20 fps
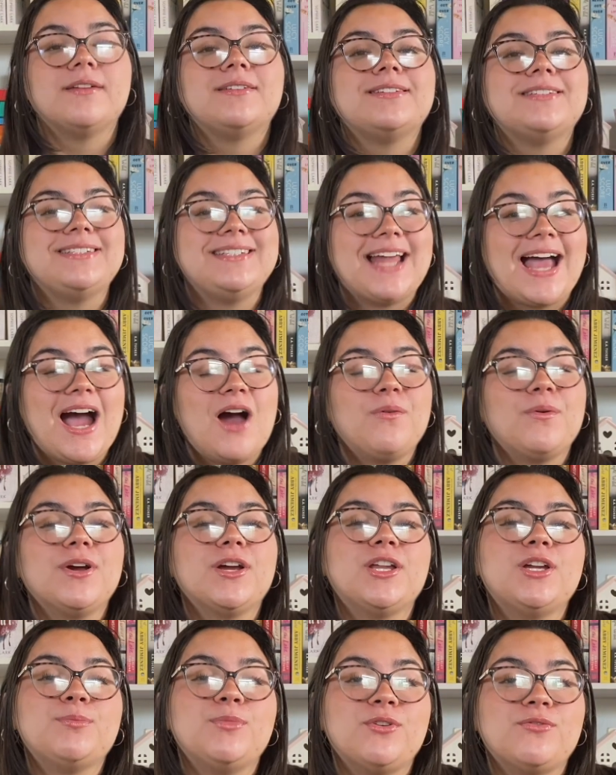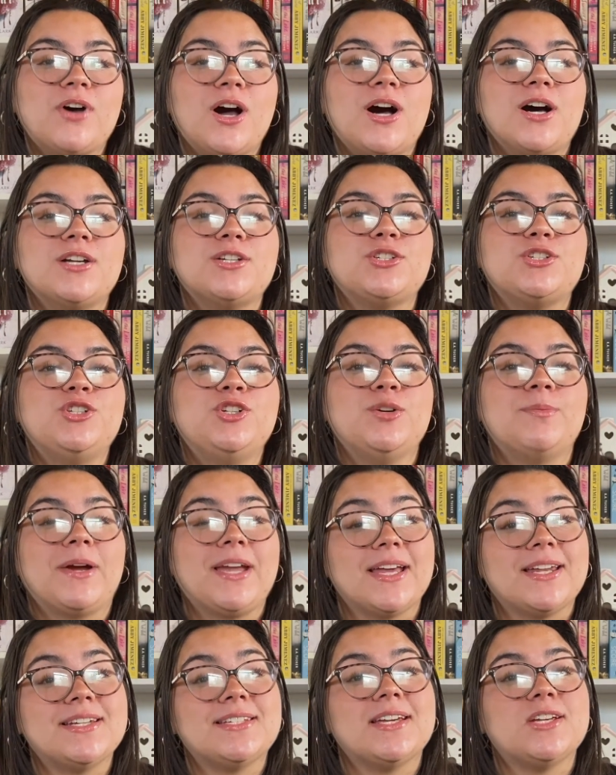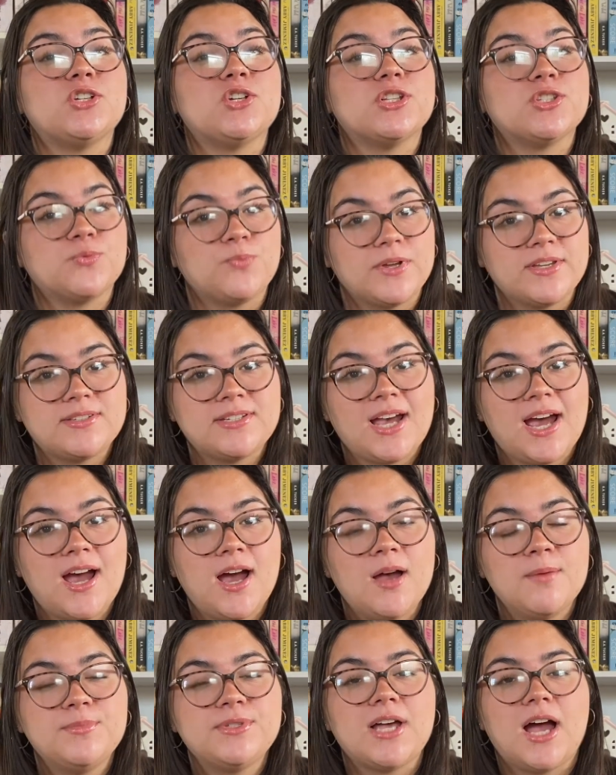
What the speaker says: Now we're gonna move on to my annotations with tabs.